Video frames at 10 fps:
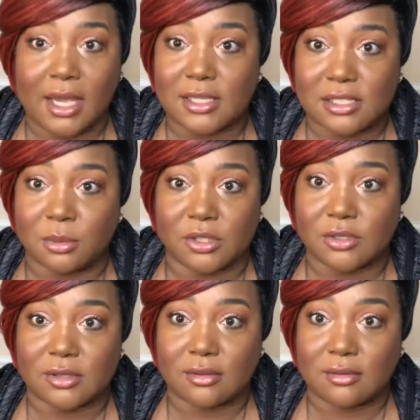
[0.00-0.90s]

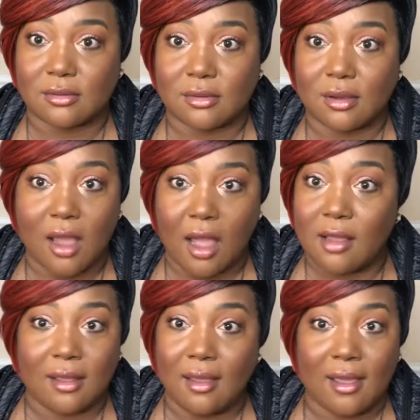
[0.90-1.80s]
customers.
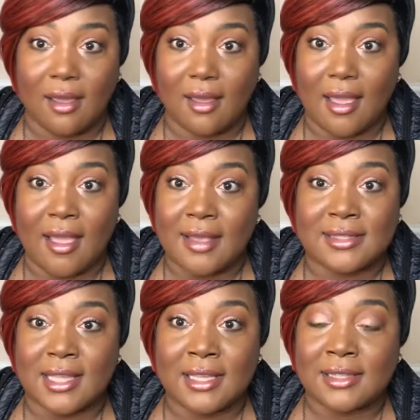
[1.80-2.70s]

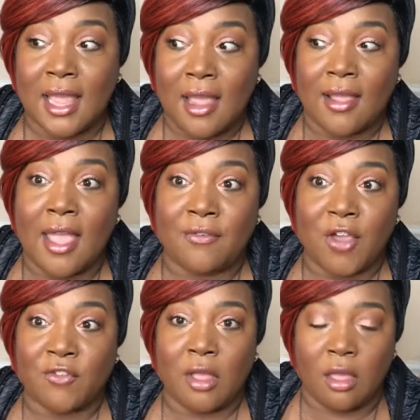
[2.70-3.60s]
It's, it, if
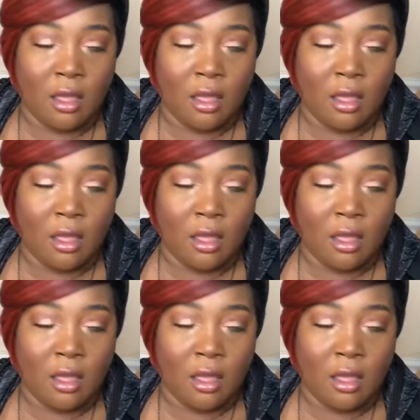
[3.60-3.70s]
ever...